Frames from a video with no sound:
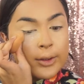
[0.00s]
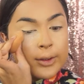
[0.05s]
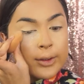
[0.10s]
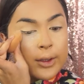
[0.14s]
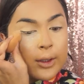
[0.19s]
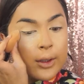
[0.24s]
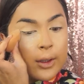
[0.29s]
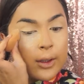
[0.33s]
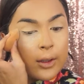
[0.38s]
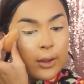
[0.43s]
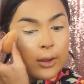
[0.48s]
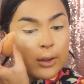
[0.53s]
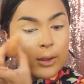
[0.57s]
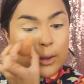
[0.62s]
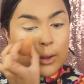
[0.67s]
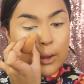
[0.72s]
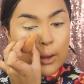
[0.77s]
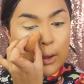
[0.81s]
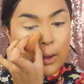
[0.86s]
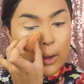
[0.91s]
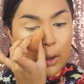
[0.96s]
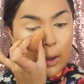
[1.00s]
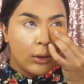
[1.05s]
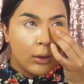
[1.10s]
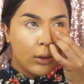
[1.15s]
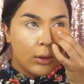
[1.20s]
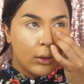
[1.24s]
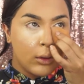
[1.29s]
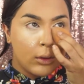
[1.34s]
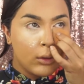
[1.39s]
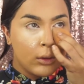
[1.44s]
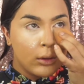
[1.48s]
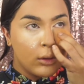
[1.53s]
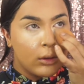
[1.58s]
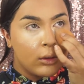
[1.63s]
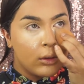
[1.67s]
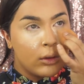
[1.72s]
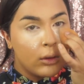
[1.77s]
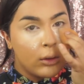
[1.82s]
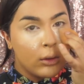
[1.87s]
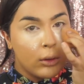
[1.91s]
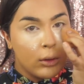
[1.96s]

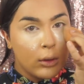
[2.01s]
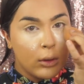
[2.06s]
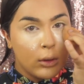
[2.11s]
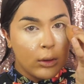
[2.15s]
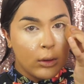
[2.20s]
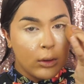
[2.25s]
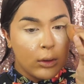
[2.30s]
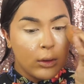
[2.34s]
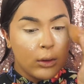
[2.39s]
Nothing is said.